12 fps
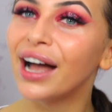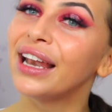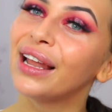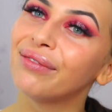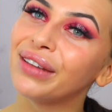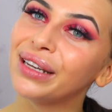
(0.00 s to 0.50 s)
I
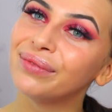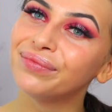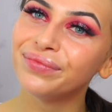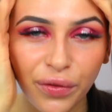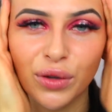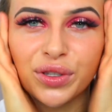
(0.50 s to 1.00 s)
love it.
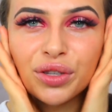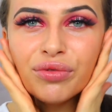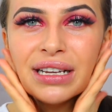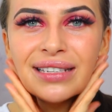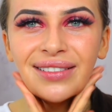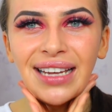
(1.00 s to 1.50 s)
I've used
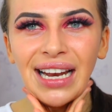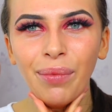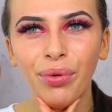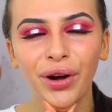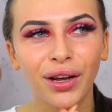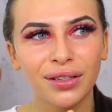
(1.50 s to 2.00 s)
three
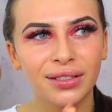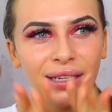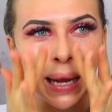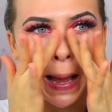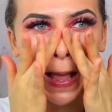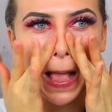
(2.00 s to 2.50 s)
Stila products
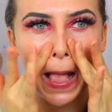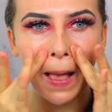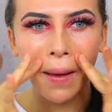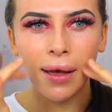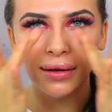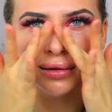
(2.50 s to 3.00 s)
today.
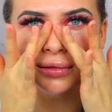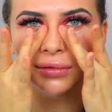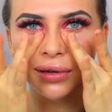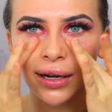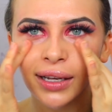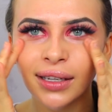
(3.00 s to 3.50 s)
All
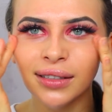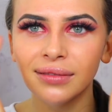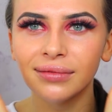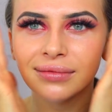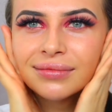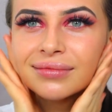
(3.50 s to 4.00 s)
right.
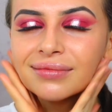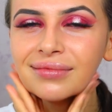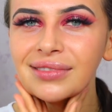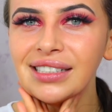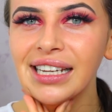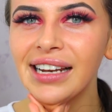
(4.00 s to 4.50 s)

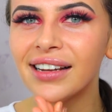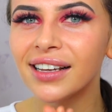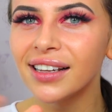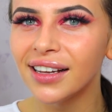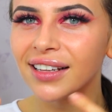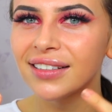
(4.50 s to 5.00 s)

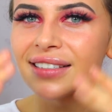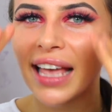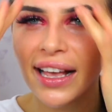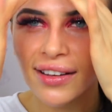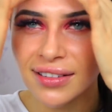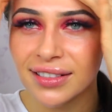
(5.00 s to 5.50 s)
Stila, Hun's
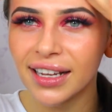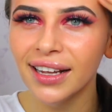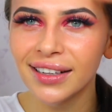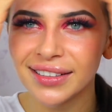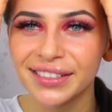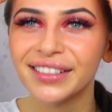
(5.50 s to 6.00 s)
getting
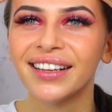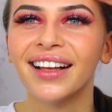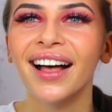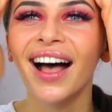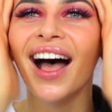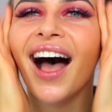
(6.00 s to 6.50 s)
contact.
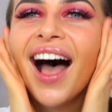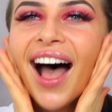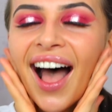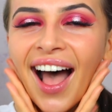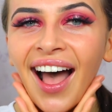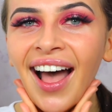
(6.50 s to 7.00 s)

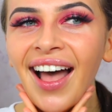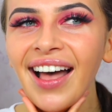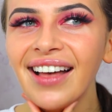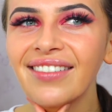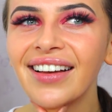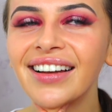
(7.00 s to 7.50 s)

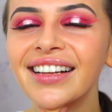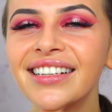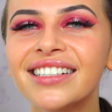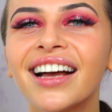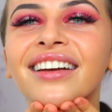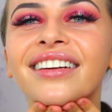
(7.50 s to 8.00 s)

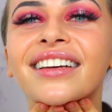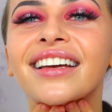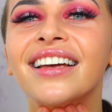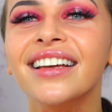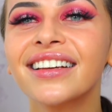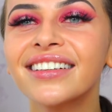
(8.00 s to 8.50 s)
Only
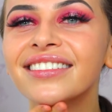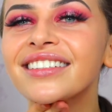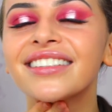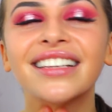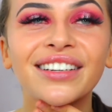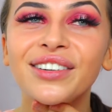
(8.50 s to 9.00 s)
joking,
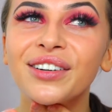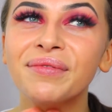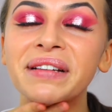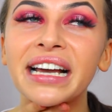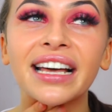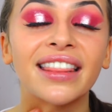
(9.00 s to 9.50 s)
just
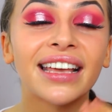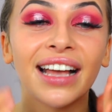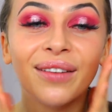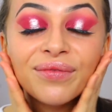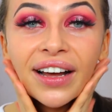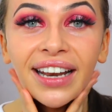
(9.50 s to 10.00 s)
ignore me, I think
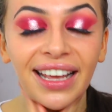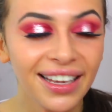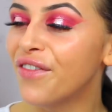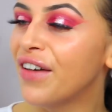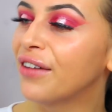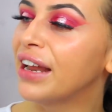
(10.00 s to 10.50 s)
I'm
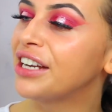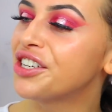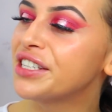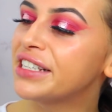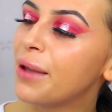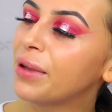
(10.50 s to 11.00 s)
funny. For
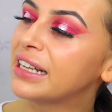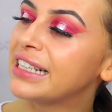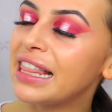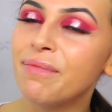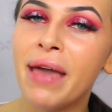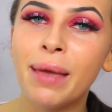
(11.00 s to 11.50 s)
foundation today, we're going to
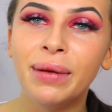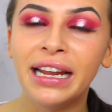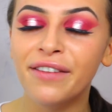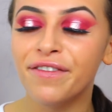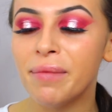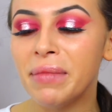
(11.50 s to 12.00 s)
take the
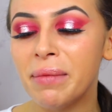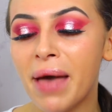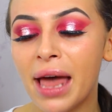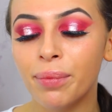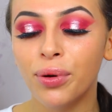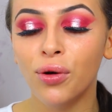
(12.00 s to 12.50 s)
Maybelline Fit Me
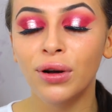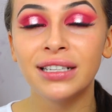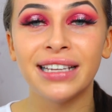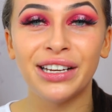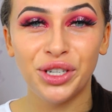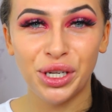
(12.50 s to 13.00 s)
Matte and
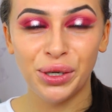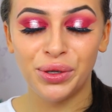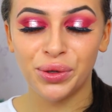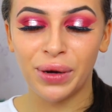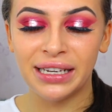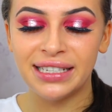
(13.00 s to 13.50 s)
Poreless in two
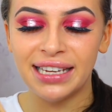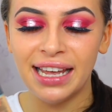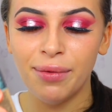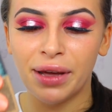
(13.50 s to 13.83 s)
twenty.